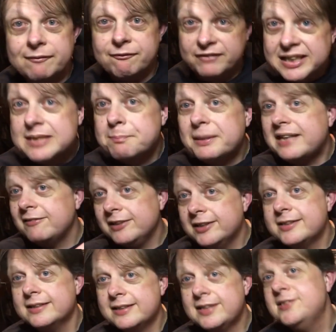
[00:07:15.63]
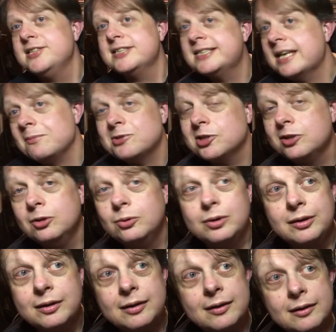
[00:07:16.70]
This period is exceptional.
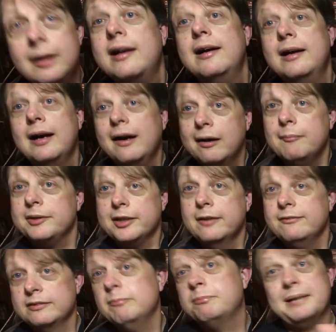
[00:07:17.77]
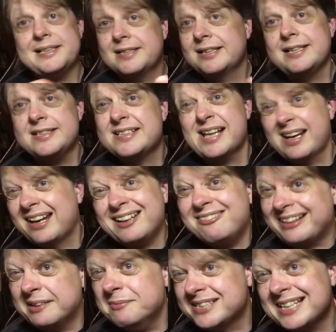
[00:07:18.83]
You know, basically set
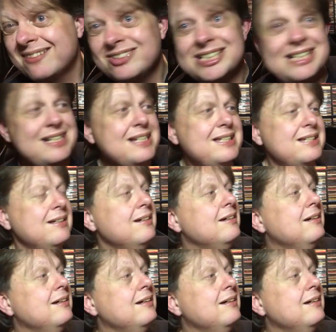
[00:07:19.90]
anything in the 70s